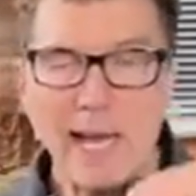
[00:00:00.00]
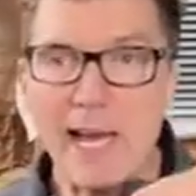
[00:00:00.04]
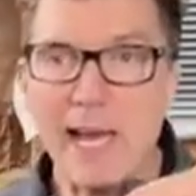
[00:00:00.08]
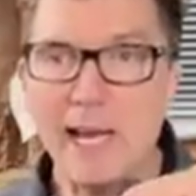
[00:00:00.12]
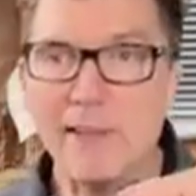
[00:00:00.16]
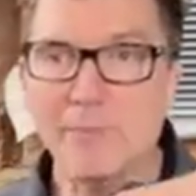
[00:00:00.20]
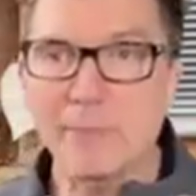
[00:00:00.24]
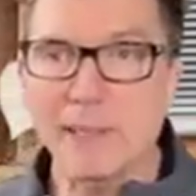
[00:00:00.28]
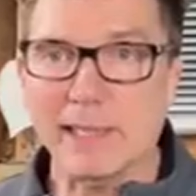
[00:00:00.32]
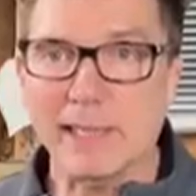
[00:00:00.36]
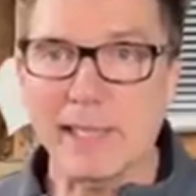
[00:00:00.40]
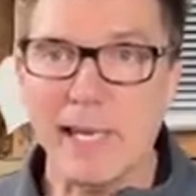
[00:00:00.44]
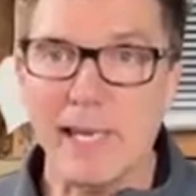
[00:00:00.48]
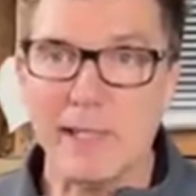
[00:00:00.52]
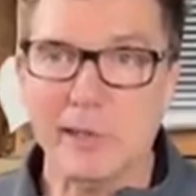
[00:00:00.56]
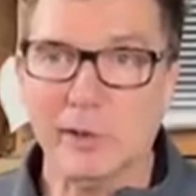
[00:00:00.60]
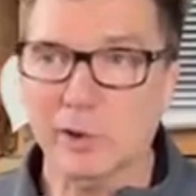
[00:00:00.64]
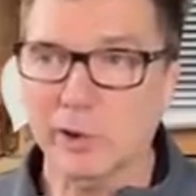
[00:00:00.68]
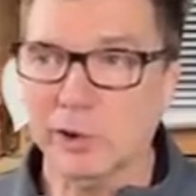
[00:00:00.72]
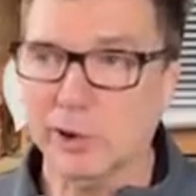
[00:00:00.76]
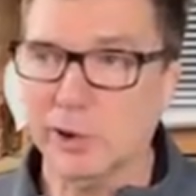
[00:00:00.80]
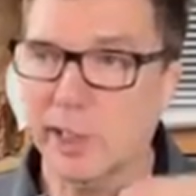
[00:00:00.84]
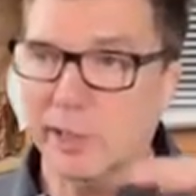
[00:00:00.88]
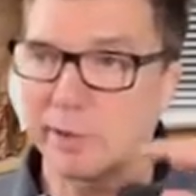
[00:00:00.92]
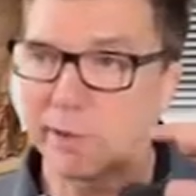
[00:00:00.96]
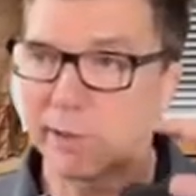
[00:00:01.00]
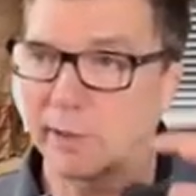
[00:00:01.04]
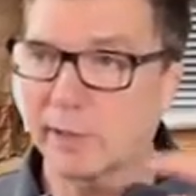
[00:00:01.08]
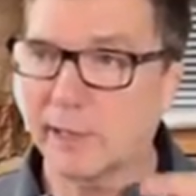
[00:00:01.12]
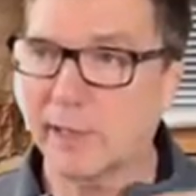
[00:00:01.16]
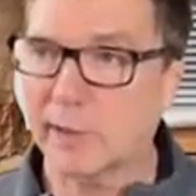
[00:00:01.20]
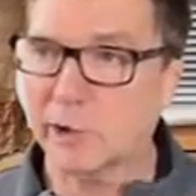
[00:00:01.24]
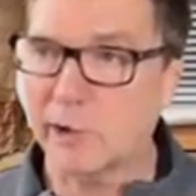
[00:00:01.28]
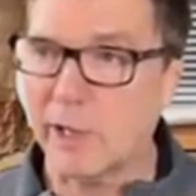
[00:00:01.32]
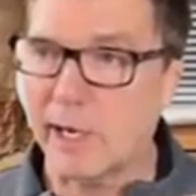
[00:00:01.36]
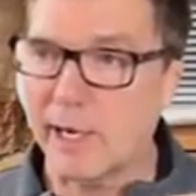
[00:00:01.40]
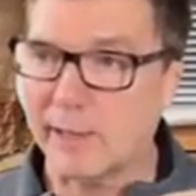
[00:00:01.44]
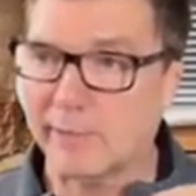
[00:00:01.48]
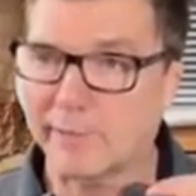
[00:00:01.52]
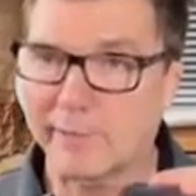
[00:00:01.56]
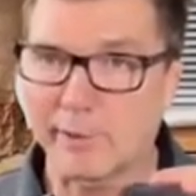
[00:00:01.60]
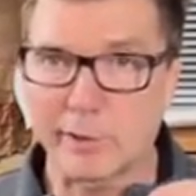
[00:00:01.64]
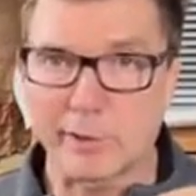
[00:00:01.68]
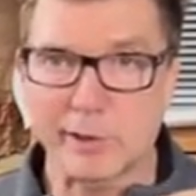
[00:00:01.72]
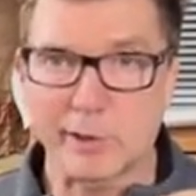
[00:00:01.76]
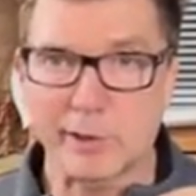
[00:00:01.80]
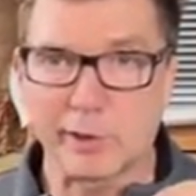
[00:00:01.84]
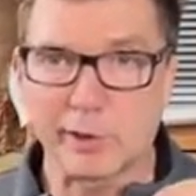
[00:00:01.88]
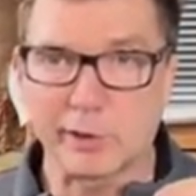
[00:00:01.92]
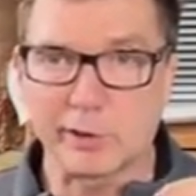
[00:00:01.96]
have mechanical shutter and electronic
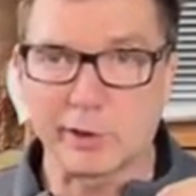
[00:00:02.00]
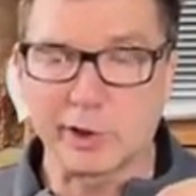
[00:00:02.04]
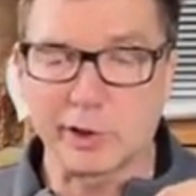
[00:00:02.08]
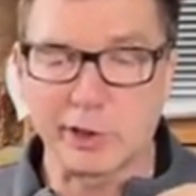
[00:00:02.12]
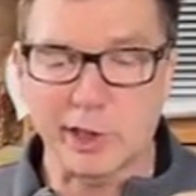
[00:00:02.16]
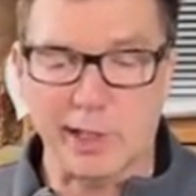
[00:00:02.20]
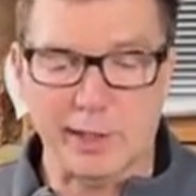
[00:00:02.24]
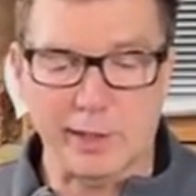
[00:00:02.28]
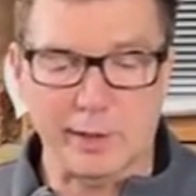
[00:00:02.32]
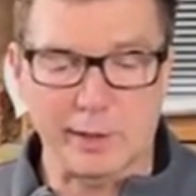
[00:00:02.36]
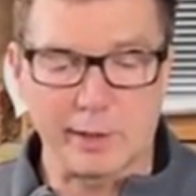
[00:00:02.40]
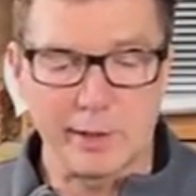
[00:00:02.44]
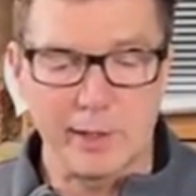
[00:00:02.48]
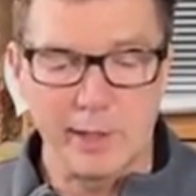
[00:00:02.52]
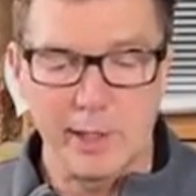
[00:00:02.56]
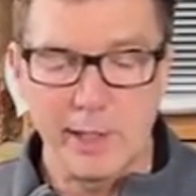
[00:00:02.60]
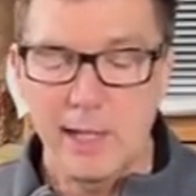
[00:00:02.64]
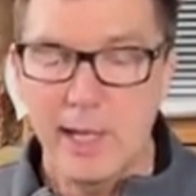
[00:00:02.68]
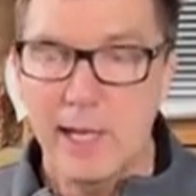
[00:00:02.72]
first curtain shutter.